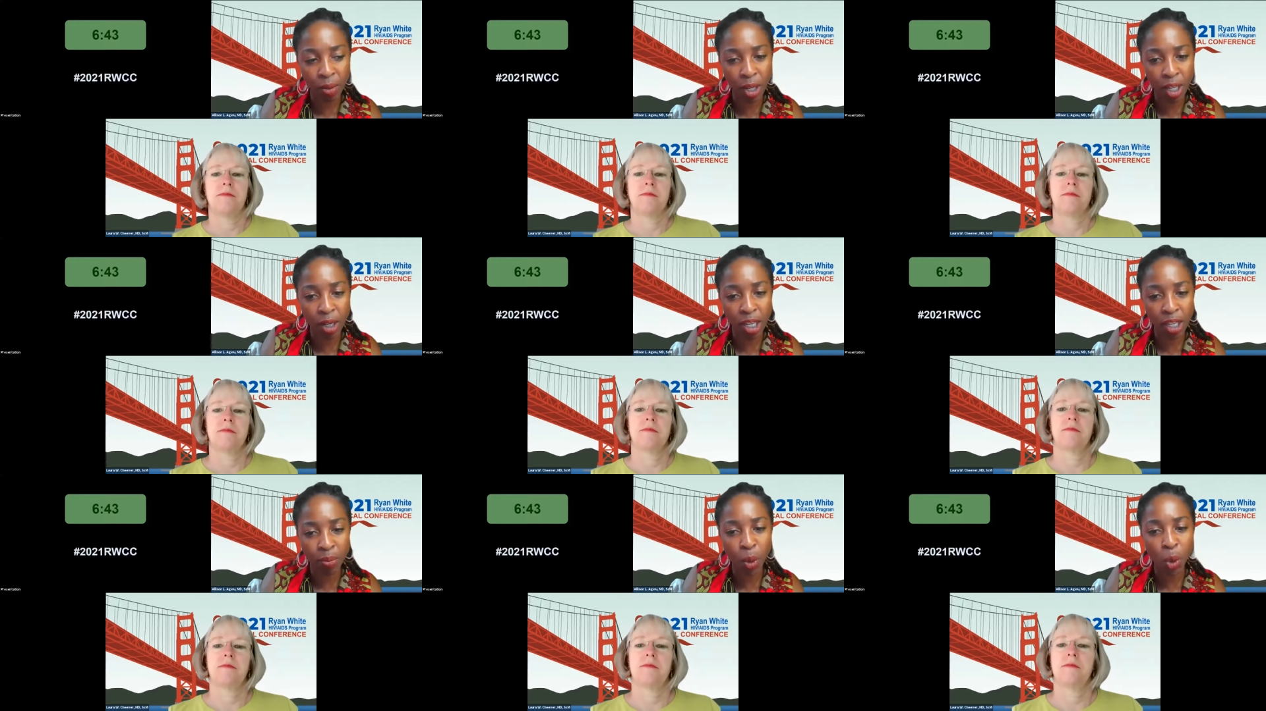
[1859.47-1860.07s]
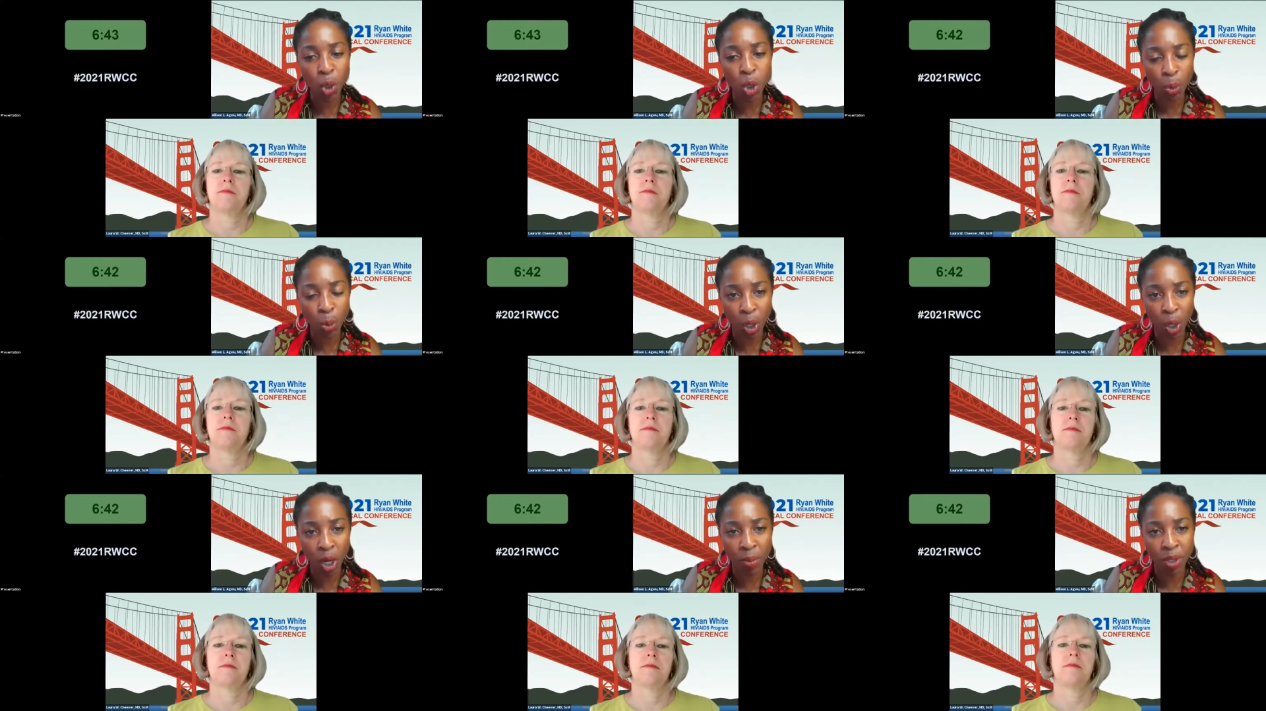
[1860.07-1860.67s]
Speaker 1: in, in most
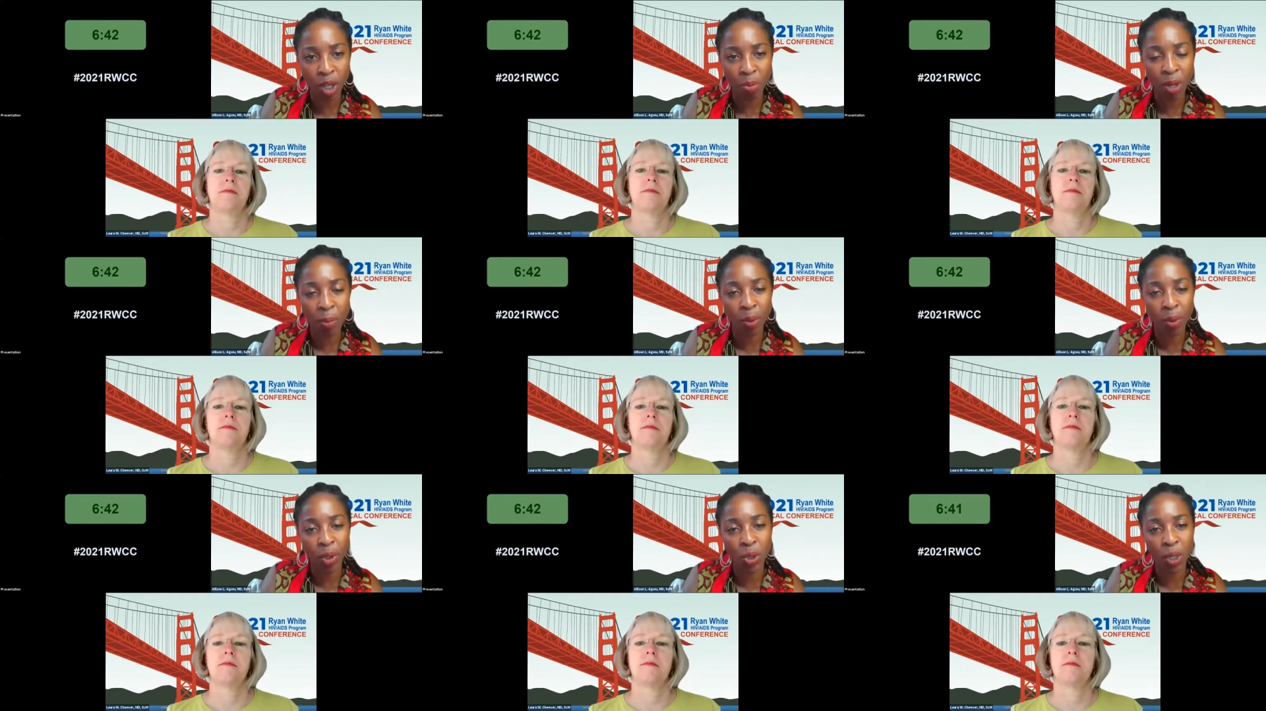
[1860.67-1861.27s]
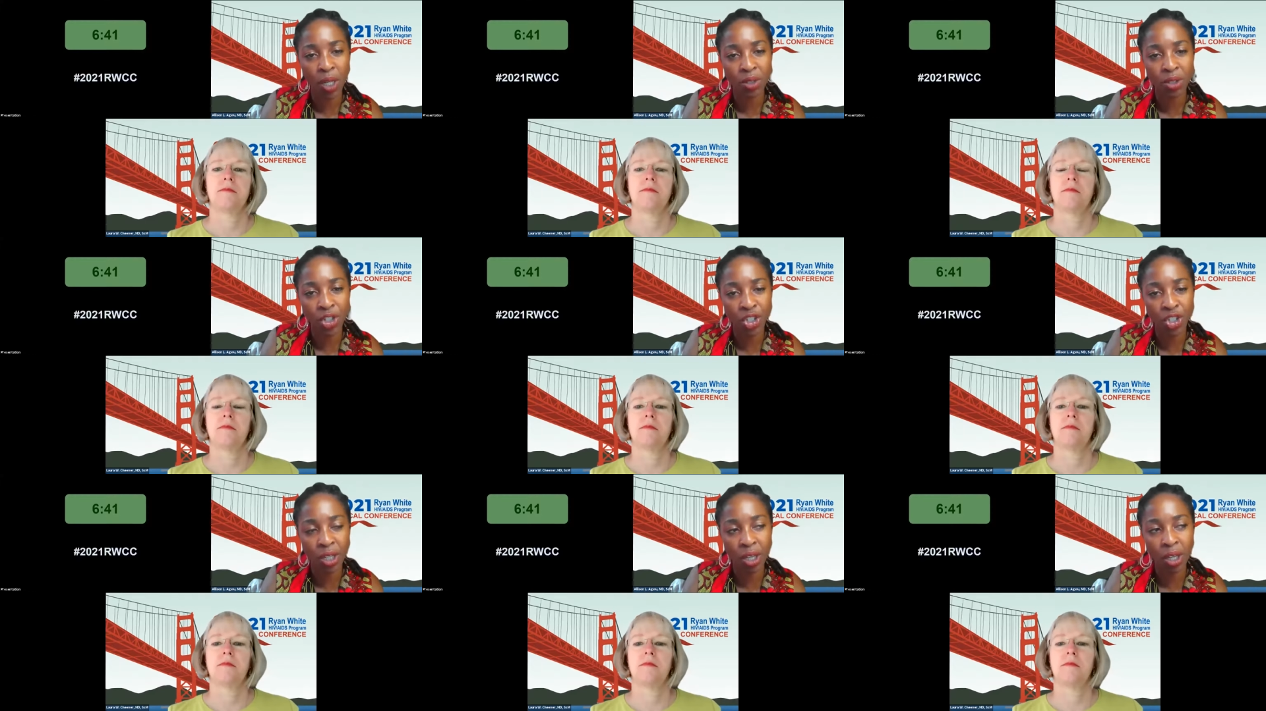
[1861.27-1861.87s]
programs, young people are
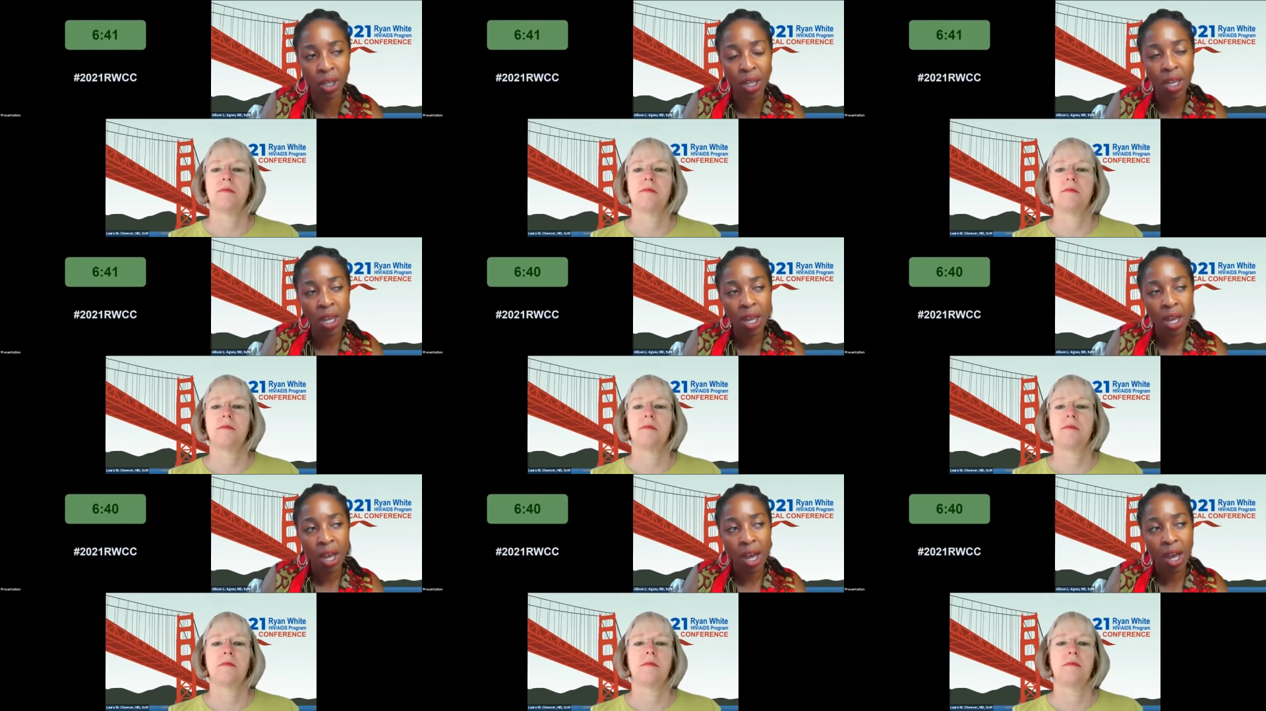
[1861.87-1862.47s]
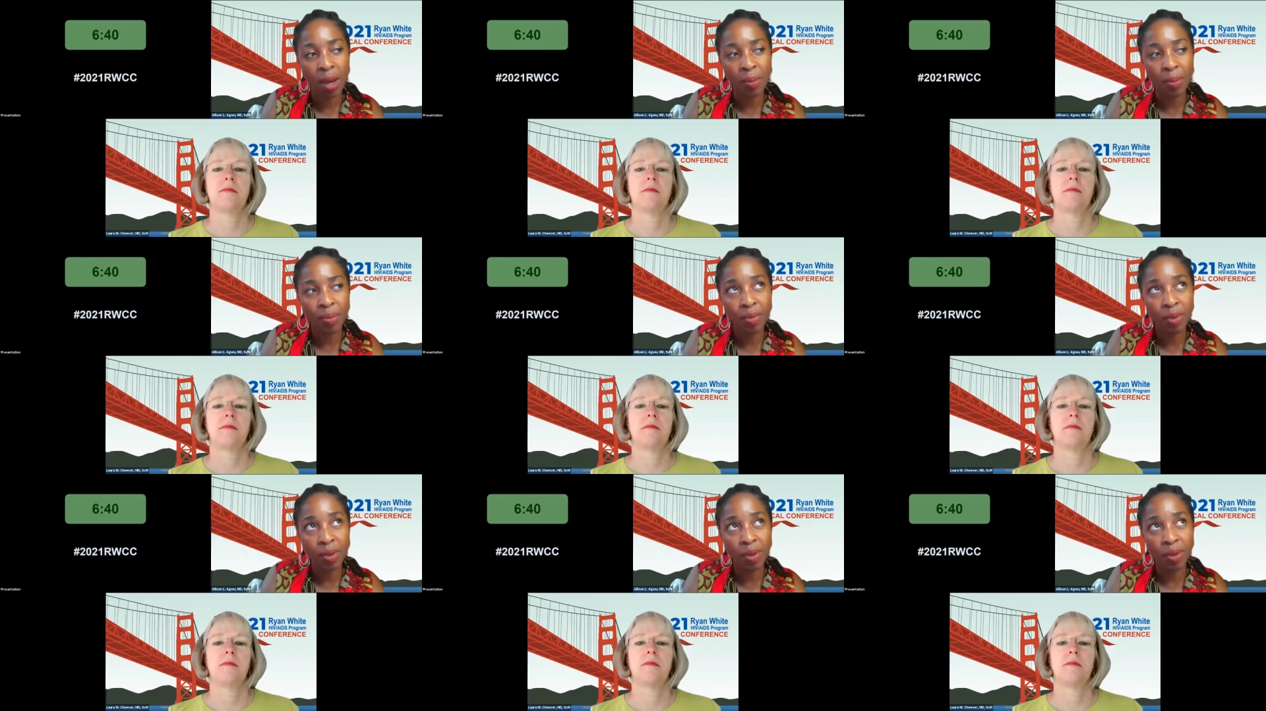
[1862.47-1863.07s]
transitioning
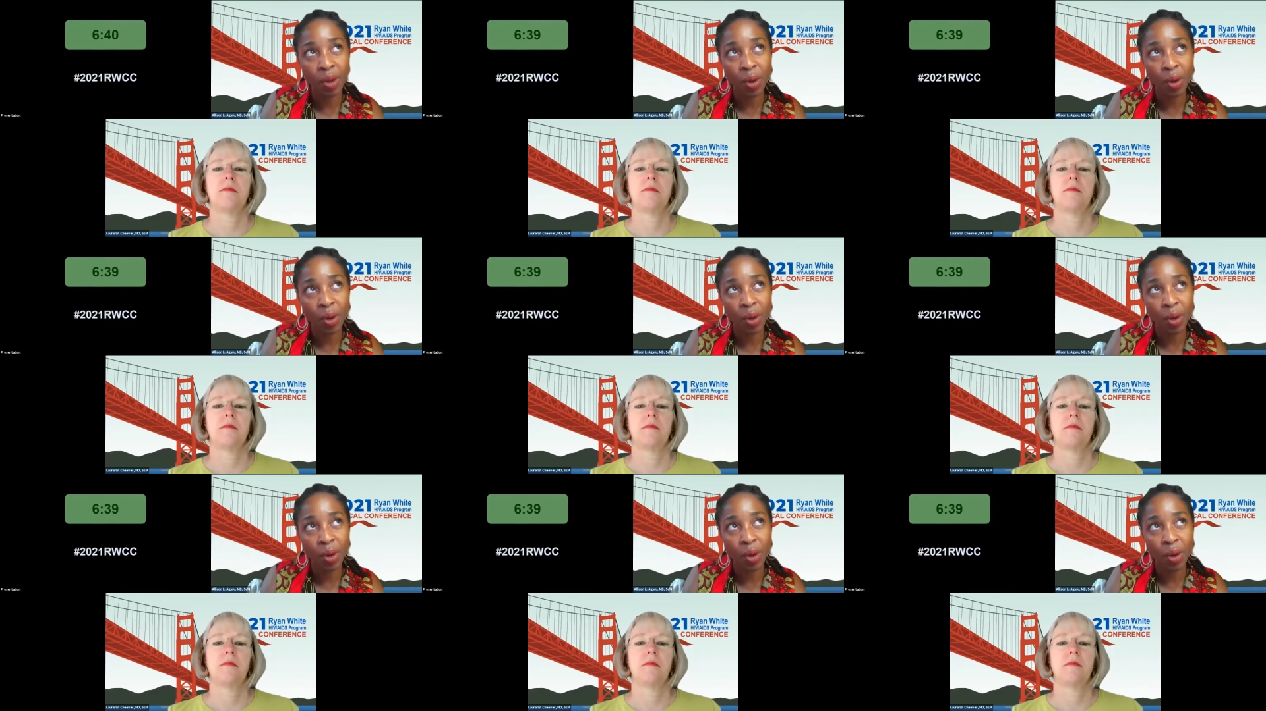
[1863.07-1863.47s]
um, or